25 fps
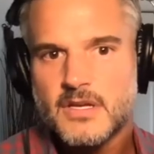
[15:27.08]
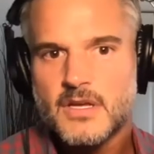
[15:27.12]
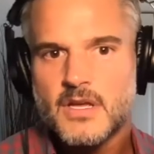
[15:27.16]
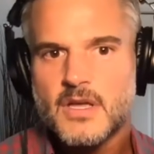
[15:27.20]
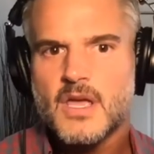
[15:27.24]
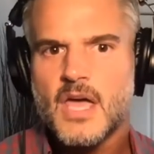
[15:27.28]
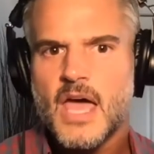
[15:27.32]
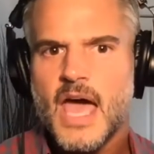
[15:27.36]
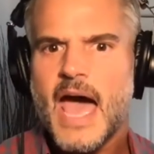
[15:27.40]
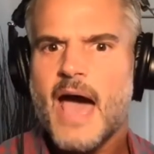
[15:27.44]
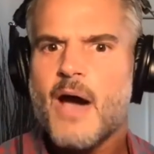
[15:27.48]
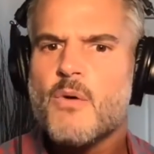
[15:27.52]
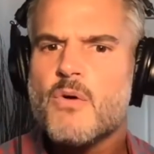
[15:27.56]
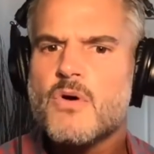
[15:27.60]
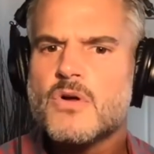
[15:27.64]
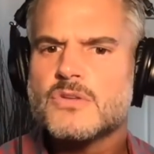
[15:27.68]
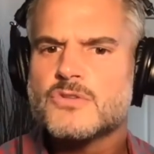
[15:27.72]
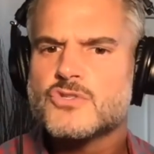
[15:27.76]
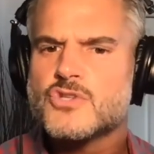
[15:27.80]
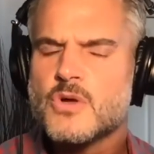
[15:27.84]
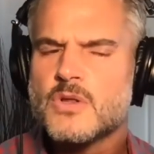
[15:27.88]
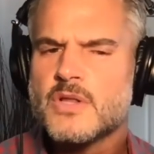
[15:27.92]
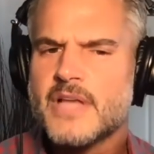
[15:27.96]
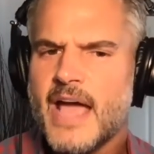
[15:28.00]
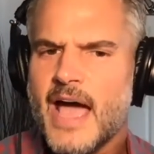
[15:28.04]
How old,
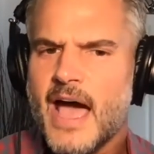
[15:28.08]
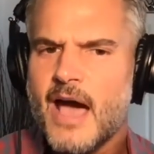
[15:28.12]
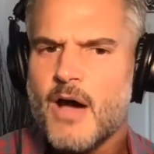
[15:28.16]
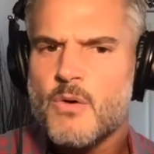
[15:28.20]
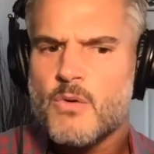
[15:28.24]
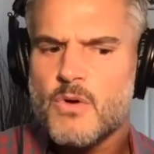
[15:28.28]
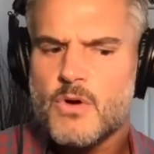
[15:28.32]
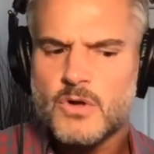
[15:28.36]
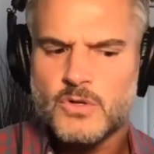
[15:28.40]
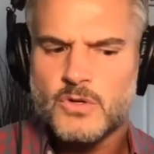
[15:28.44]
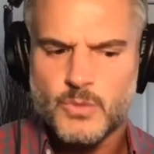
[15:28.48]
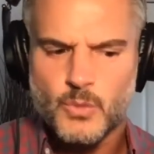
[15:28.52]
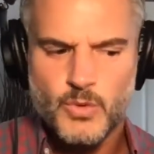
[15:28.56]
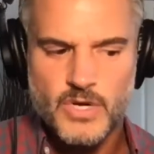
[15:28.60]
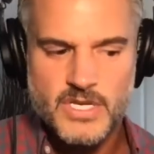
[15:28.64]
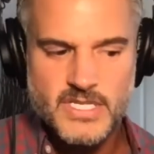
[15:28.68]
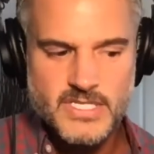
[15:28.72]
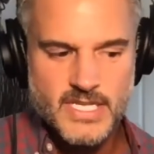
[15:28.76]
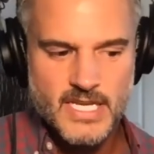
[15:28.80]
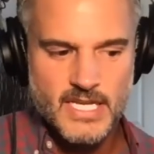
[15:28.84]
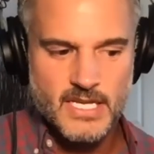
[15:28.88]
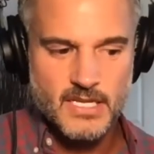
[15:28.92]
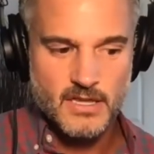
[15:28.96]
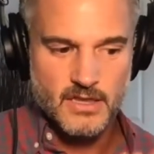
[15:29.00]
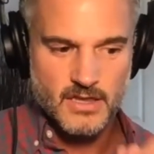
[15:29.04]
Joely? How old was
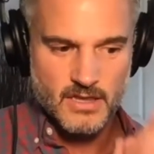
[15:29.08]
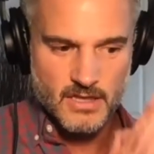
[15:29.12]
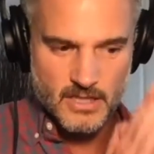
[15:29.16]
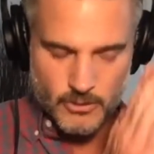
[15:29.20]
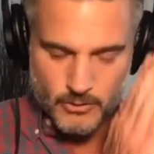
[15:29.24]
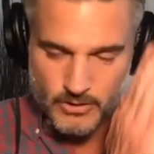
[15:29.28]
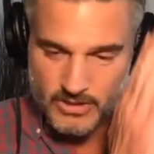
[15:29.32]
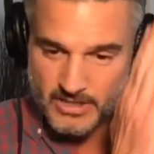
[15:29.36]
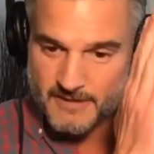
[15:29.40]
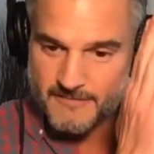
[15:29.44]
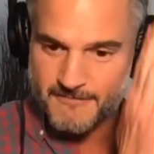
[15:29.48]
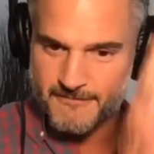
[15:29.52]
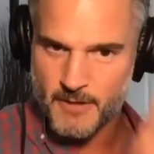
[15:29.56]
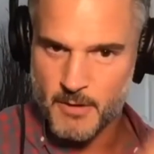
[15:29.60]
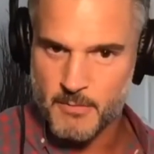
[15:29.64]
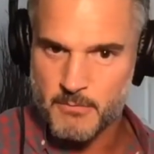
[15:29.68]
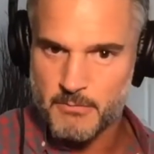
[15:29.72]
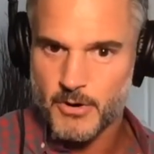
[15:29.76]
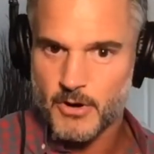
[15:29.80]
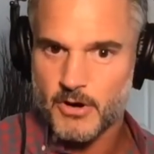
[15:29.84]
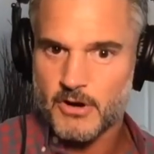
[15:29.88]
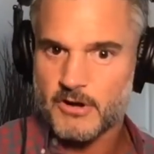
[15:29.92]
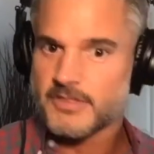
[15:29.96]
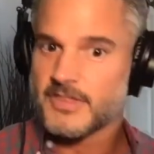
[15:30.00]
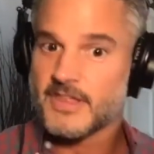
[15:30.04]
it? Literally from
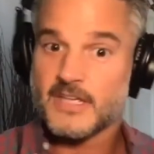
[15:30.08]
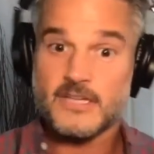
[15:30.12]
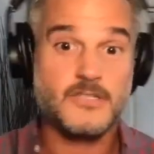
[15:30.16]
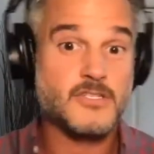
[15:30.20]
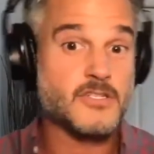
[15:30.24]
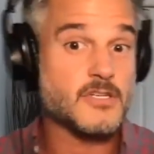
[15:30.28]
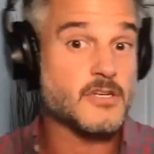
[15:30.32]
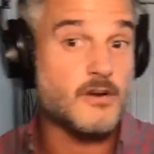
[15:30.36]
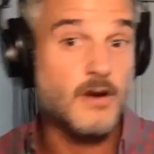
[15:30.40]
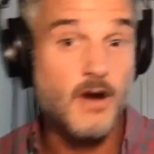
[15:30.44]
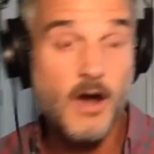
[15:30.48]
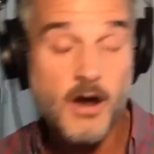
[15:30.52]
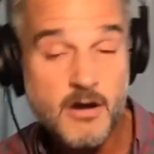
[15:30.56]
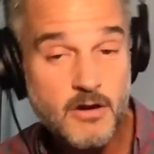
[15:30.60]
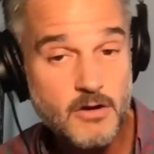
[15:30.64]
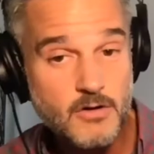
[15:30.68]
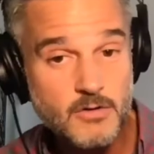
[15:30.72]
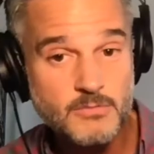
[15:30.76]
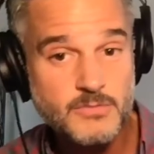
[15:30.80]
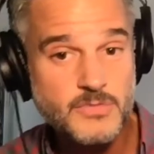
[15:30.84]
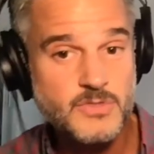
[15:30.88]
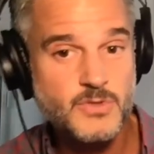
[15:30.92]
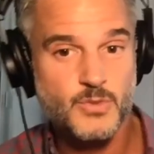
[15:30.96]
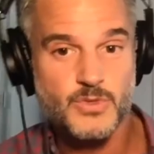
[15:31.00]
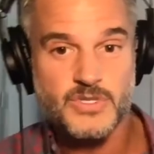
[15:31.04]
birth into your
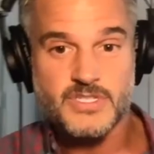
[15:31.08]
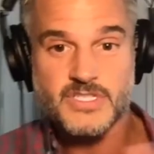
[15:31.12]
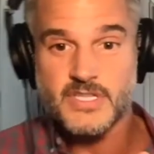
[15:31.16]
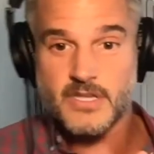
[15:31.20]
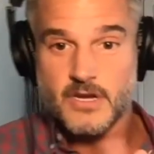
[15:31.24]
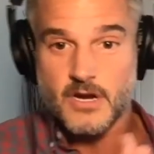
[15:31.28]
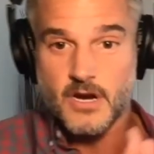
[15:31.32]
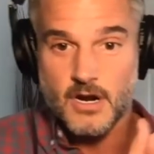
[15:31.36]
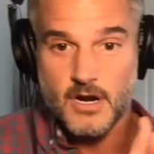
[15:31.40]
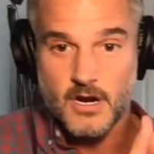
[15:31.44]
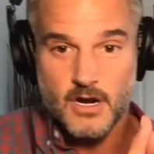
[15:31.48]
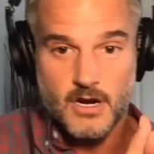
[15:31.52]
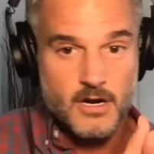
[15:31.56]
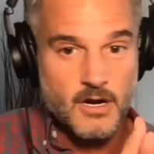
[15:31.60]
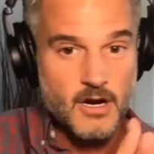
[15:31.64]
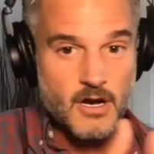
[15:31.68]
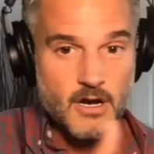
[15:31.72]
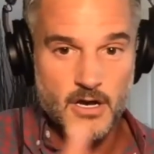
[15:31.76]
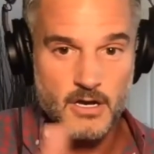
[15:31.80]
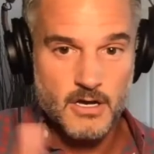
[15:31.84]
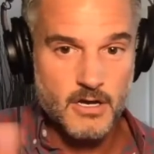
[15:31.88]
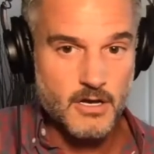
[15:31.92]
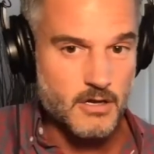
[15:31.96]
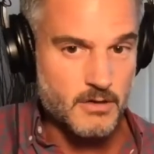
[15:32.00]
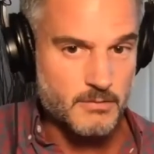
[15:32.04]
arms? Was there
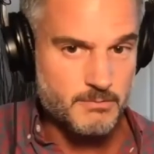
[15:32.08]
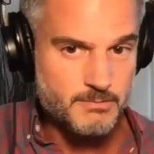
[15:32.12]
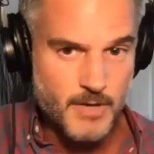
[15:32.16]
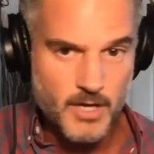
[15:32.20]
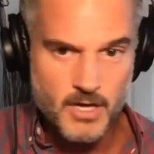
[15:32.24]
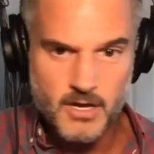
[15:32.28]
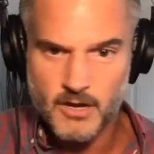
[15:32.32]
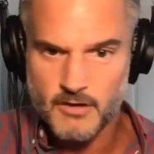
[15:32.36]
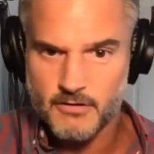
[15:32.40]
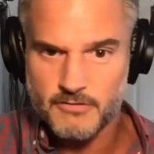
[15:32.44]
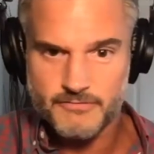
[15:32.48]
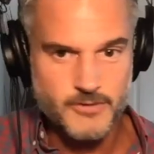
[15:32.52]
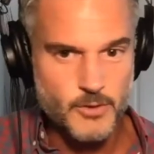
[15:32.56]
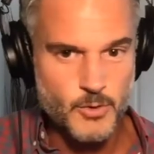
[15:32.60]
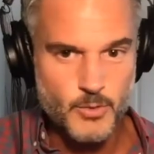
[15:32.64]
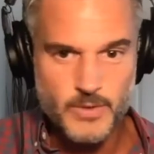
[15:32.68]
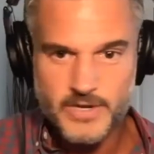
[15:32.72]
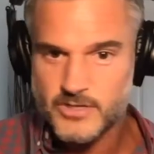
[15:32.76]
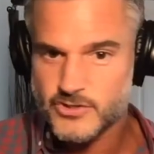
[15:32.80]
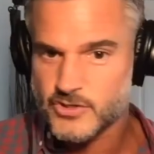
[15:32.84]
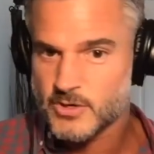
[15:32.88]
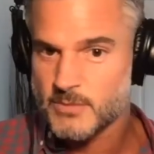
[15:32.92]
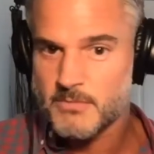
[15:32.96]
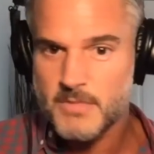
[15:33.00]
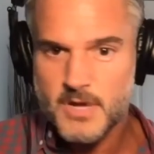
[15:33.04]
a, a, a few weeks
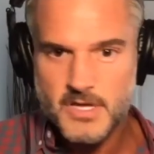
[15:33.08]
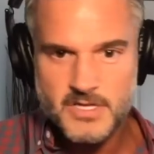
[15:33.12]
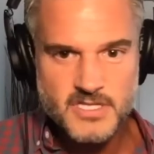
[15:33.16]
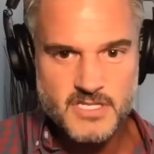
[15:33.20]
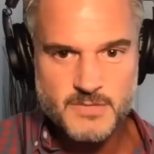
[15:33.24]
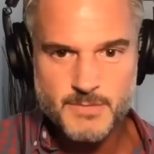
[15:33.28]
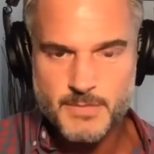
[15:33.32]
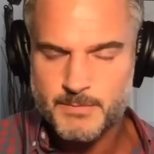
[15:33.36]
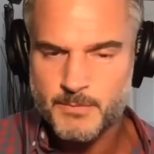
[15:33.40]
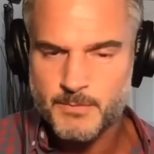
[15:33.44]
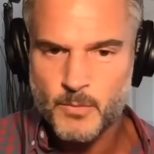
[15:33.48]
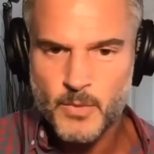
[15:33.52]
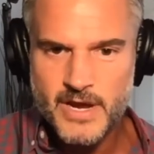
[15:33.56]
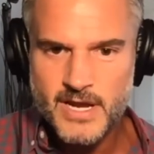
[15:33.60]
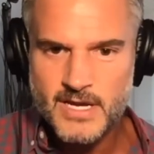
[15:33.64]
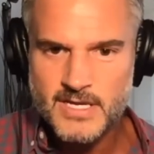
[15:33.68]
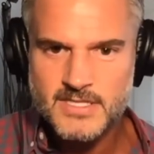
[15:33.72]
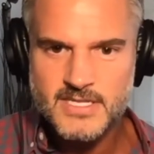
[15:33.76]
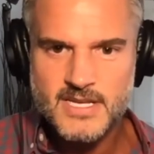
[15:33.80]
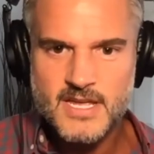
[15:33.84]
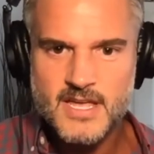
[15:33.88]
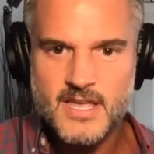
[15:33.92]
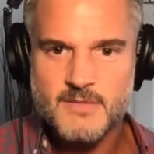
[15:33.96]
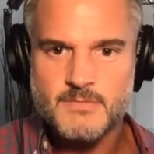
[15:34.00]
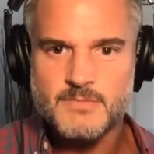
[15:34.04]
or months waiting
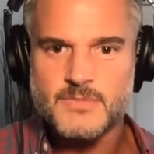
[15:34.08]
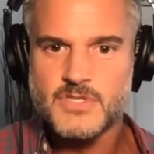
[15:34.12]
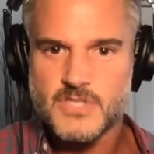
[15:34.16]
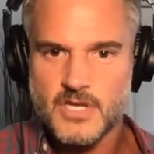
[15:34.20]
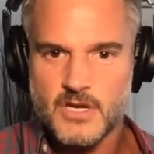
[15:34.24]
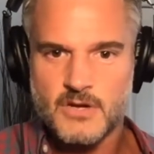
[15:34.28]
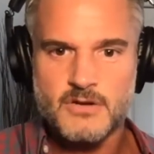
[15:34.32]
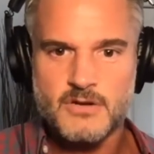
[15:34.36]
time? So